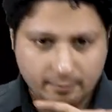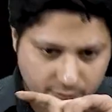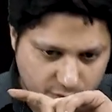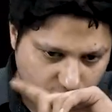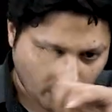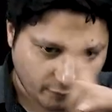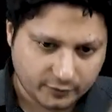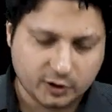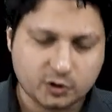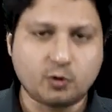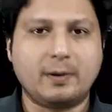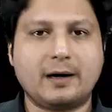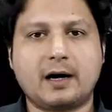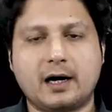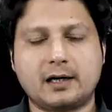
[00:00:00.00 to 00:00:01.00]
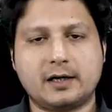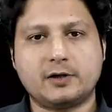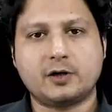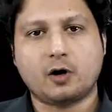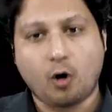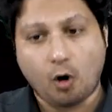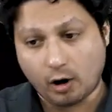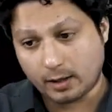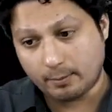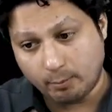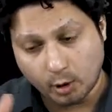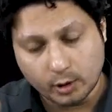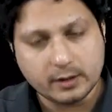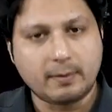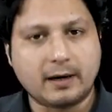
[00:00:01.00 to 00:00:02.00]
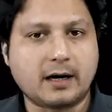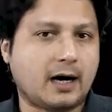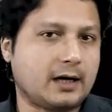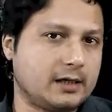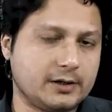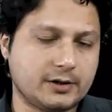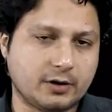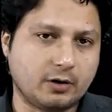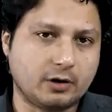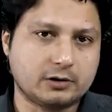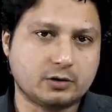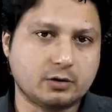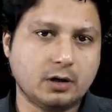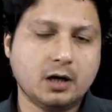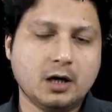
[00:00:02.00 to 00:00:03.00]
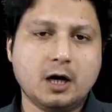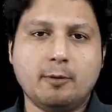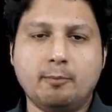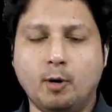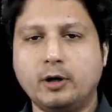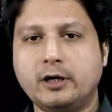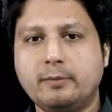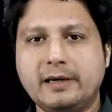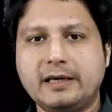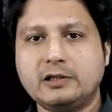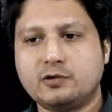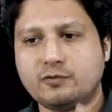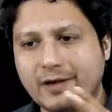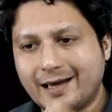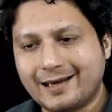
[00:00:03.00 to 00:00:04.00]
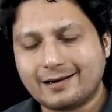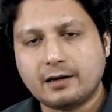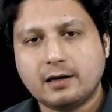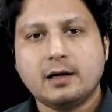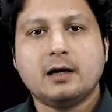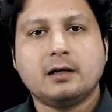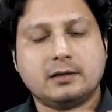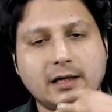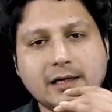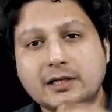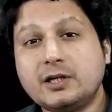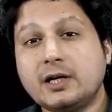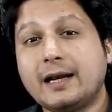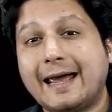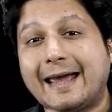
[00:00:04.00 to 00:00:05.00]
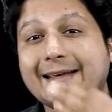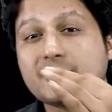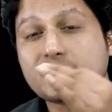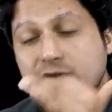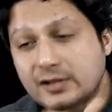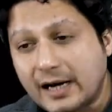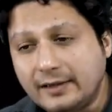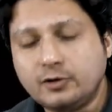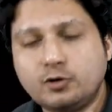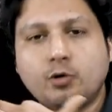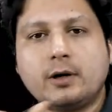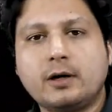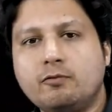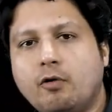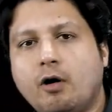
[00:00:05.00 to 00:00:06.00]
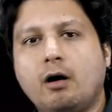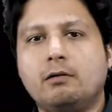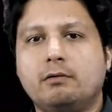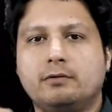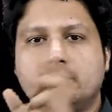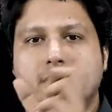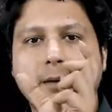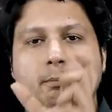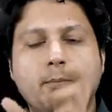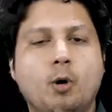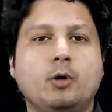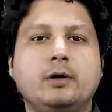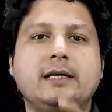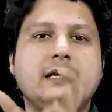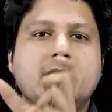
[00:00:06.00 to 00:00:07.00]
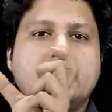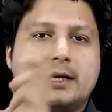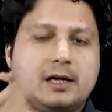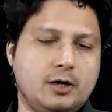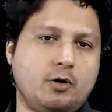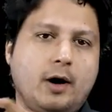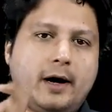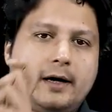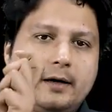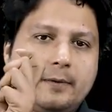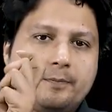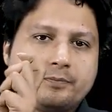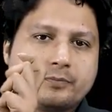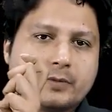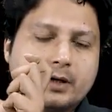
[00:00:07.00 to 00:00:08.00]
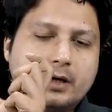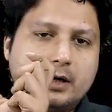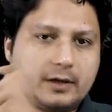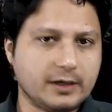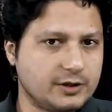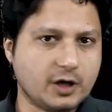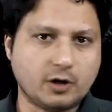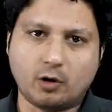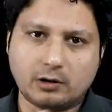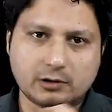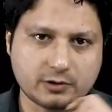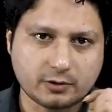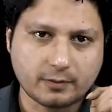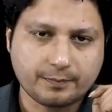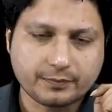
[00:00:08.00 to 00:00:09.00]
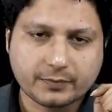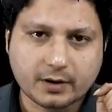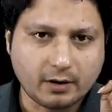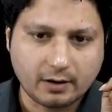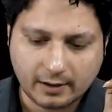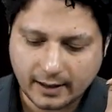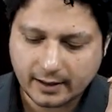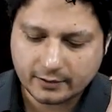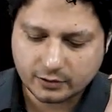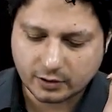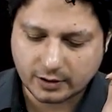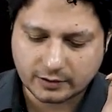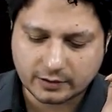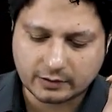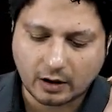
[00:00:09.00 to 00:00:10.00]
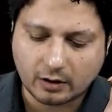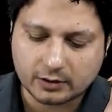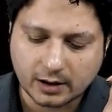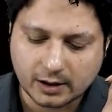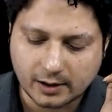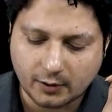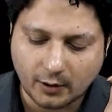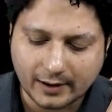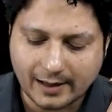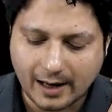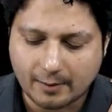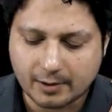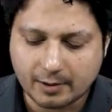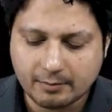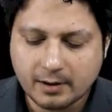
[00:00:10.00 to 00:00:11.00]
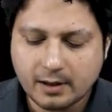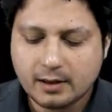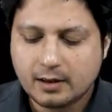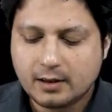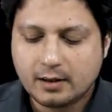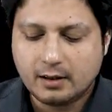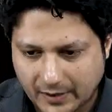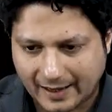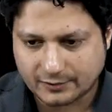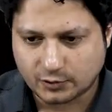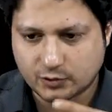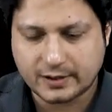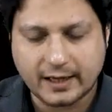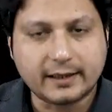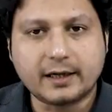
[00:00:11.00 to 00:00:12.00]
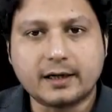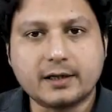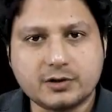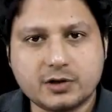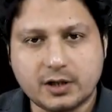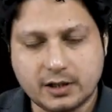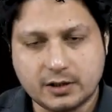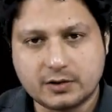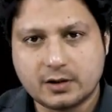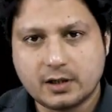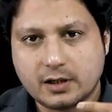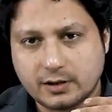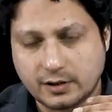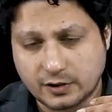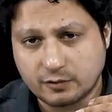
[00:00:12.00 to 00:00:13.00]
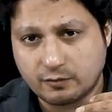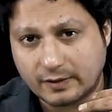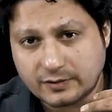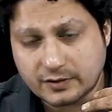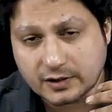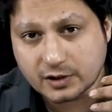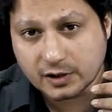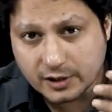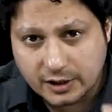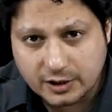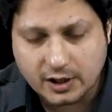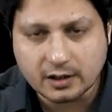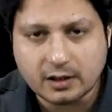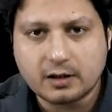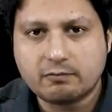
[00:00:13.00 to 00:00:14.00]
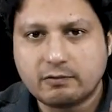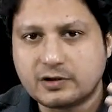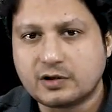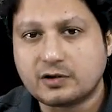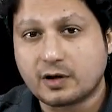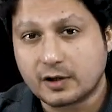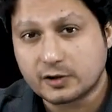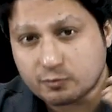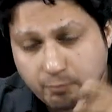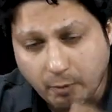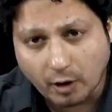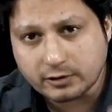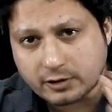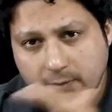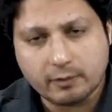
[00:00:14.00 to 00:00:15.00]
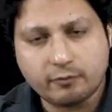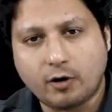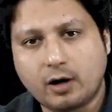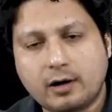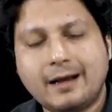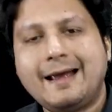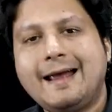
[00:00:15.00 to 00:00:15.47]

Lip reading: soft tissue Bankart lesion or a bony Bankart lesion also. Bony means where the lesion extend to involve the bony glenoid region also. All right. So, this is how the glenoid labrum associated injuries. This is one such lesion which is responsible for